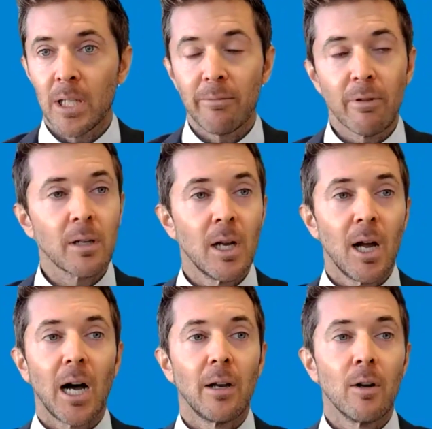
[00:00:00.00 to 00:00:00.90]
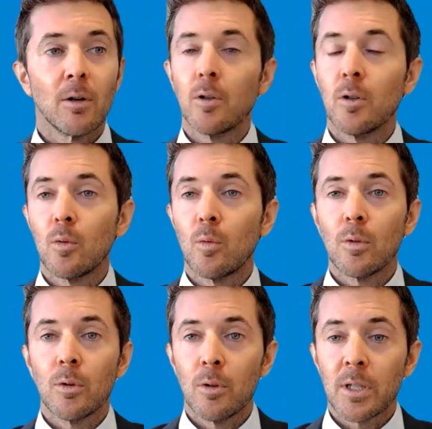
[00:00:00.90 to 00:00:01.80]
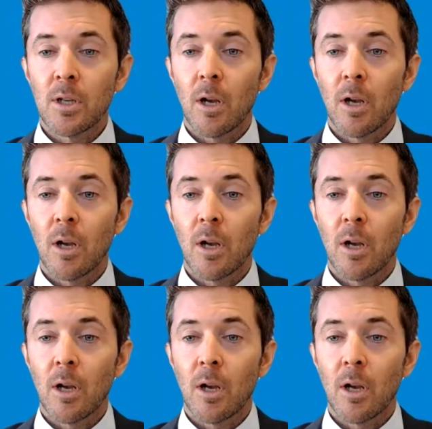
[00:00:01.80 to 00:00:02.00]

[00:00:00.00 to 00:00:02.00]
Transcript: Everyone I know who is